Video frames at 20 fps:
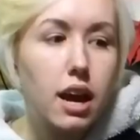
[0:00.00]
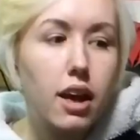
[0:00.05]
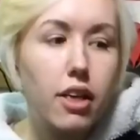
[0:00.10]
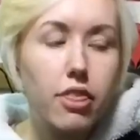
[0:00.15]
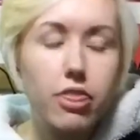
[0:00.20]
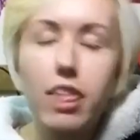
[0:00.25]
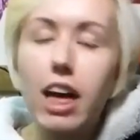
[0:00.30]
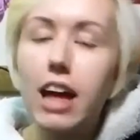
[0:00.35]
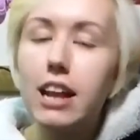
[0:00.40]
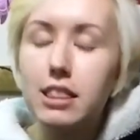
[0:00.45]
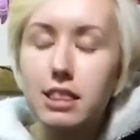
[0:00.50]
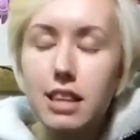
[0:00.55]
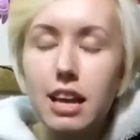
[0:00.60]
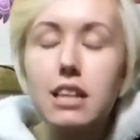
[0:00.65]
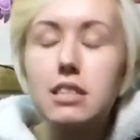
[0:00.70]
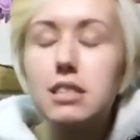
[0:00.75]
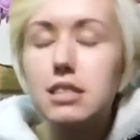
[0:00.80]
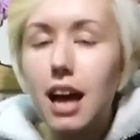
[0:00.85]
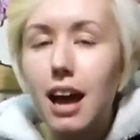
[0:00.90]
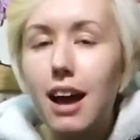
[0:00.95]
Then
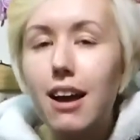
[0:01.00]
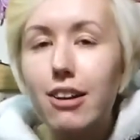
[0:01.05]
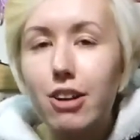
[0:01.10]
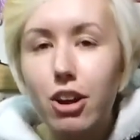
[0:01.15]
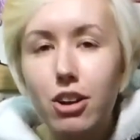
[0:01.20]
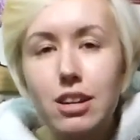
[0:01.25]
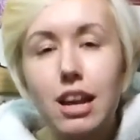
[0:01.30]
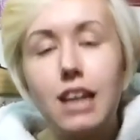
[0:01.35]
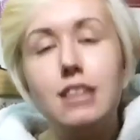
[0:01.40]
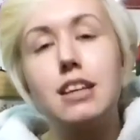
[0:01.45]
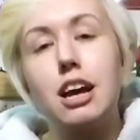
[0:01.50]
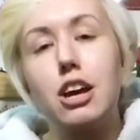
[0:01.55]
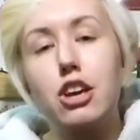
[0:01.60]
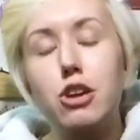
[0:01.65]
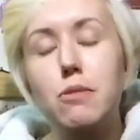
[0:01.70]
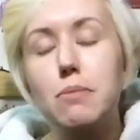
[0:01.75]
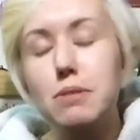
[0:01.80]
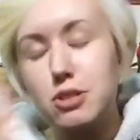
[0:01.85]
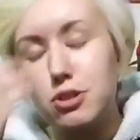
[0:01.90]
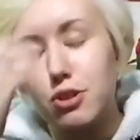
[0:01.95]
it's that context, that
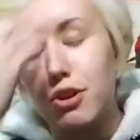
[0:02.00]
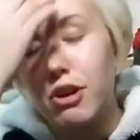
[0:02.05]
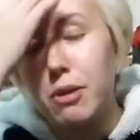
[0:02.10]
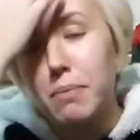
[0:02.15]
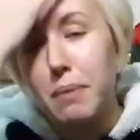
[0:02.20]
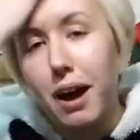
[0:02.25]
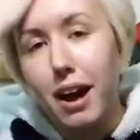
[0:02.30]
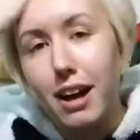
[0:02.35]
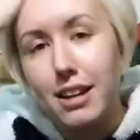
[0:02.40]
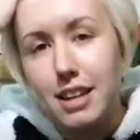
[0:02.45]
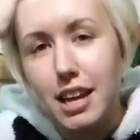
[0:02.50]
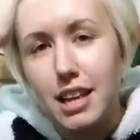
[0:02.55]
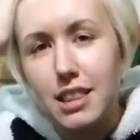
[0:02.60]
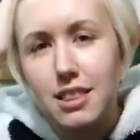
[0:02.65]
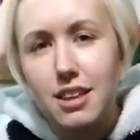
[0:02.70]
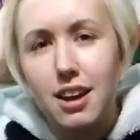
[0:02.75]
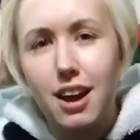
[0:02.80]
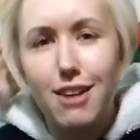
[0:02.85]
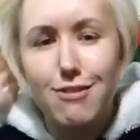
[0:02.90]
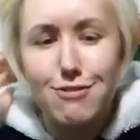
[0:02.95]
human story behind it
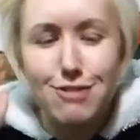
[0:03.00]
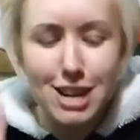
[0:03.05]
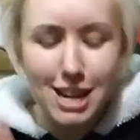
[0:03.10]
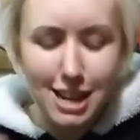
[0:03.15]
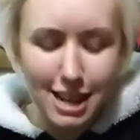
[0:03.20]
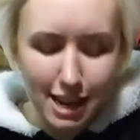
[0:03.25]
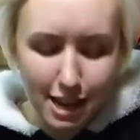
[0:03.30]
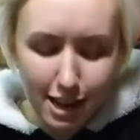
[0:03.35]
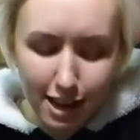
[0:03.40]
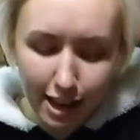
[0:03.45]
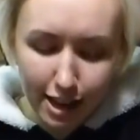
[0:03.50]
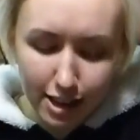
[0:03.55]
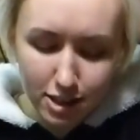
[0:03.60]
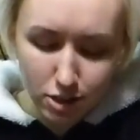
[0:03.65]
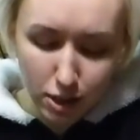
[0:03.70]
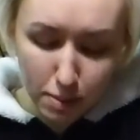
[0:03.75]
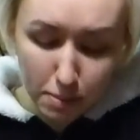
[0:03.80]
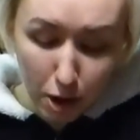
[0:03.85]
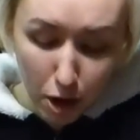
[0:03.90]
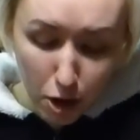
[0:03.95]
that I really like.
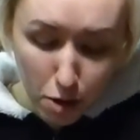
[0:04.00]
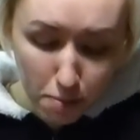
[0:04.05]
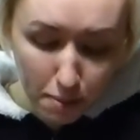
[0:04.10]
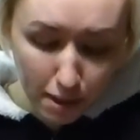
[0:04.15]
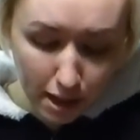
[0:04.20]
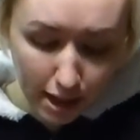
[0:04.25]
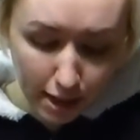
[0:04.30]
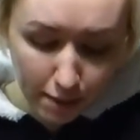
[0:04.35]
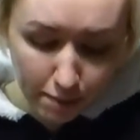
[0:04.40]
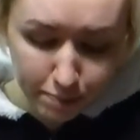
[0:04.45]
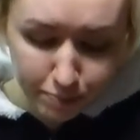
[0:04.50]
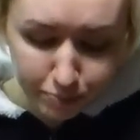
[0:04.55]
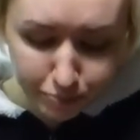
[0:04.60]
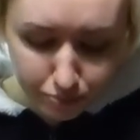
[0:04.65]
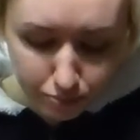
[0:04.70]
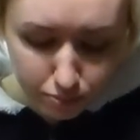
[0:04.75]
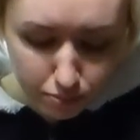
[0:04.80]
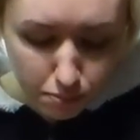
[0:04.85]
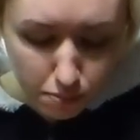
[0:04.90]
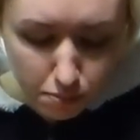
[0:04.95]
So I'm hoping,
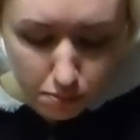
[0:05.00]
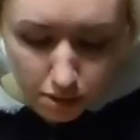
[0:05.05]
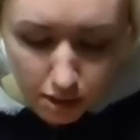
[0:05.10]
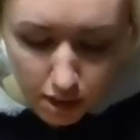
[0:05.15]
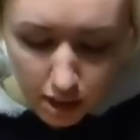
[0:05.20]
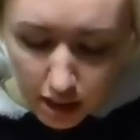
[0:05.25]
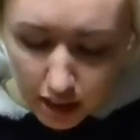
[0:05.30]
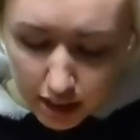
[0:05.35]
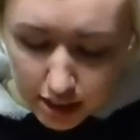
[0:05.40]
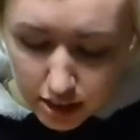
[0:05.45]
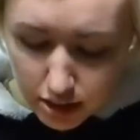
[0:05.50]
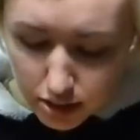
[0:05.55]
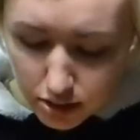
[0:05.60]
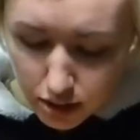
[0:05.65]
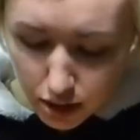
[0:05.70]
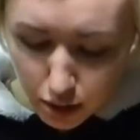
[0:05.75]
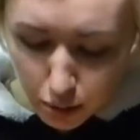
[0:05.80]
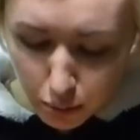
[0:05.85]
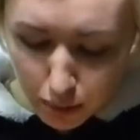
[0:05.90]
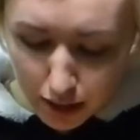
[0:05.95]
I don't
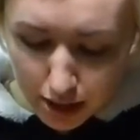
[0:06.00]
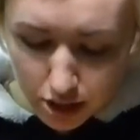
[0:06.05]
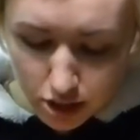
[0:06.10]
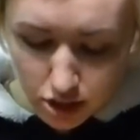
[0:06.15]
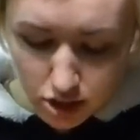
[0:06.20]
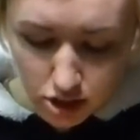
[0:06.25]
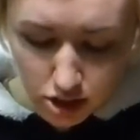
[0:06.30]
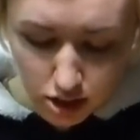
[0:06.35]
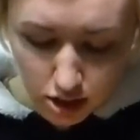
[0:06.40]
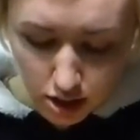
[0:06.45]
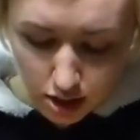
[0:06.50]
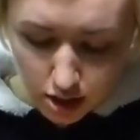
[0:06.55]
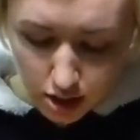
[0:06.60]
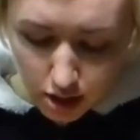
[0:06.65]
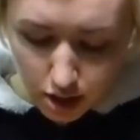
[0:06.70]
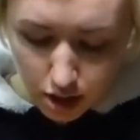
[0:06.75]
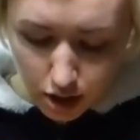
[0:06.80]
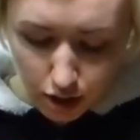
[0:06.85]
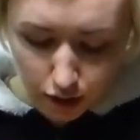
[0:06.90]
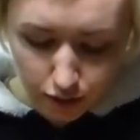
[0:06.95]
know which
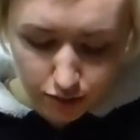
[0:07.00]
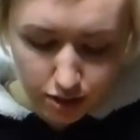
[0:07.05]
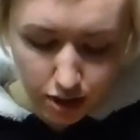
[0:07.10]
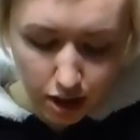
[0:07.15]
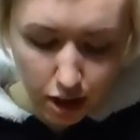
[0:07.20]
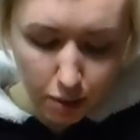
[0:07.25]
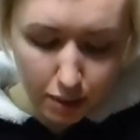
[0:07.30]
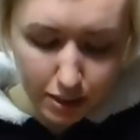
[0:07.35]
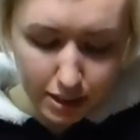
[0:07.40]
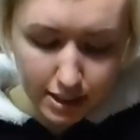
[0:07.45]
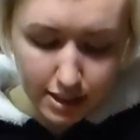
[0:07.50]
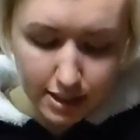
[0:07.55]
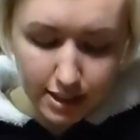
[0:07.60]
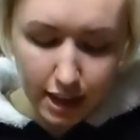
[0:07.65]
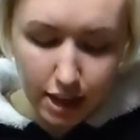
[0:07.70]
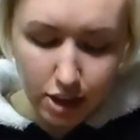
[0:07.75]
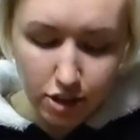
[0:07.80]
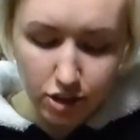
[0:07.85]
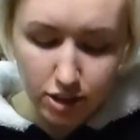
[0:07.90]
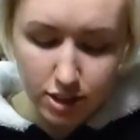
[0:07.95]
of Darwin's
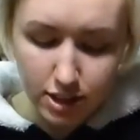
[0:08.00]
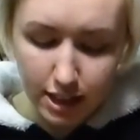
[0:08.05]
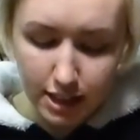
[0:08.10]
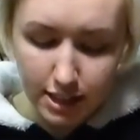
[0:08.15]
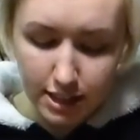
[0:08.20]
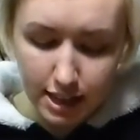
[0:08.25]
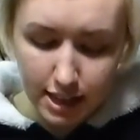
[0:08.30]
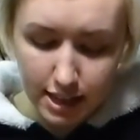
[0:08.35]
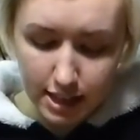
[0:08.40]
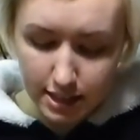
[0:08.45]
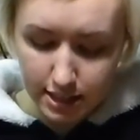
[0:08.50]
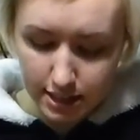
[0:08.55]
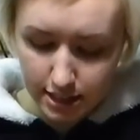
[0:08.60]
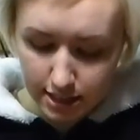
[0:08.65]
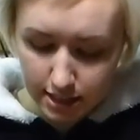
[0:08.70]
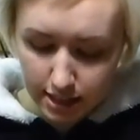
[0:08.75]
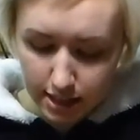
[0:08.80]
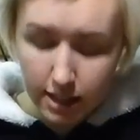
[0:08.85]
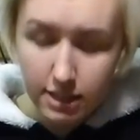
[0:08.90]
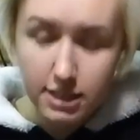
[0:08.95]
dangerous
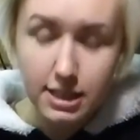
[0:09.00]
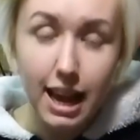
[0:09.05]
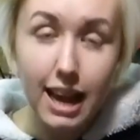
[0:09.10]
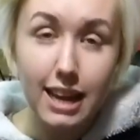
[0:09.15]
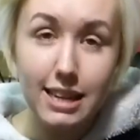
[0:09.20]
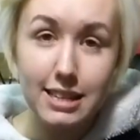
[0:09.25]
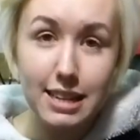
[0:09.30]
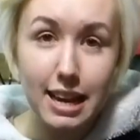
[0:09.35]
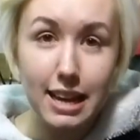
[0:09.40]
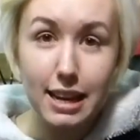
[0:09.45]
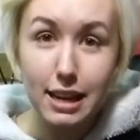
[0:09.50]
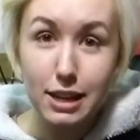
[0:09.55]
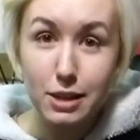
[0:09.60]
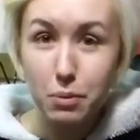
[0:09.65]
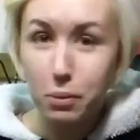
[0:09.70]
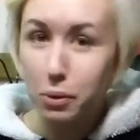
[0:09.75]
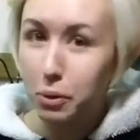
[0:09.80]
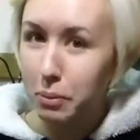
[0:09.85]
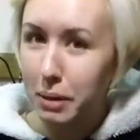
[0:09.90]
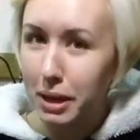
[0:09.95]
ideas Dan Dennett
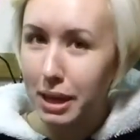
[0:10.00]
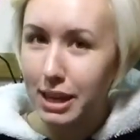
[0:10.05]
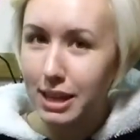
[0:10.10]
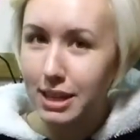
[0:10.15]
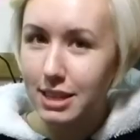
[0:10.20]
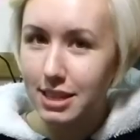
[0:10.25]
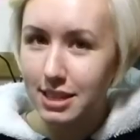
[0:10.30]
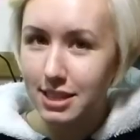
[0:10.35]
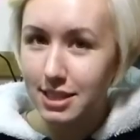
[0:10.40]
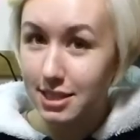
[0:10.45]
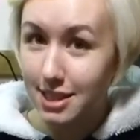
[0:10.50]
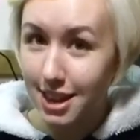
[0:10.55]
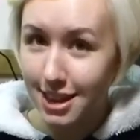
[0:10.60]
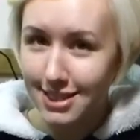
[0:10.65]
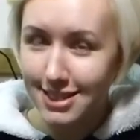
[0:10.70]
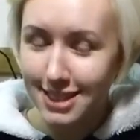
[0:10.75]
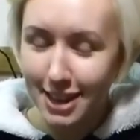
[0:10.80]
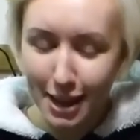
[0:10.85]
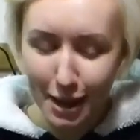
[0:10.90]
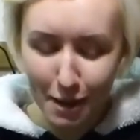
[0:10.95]
will be
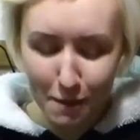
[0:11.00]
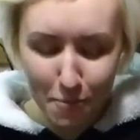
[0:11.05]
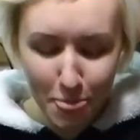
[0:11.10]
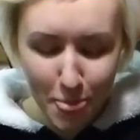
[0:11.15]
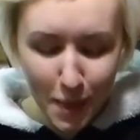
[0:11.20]
discussing,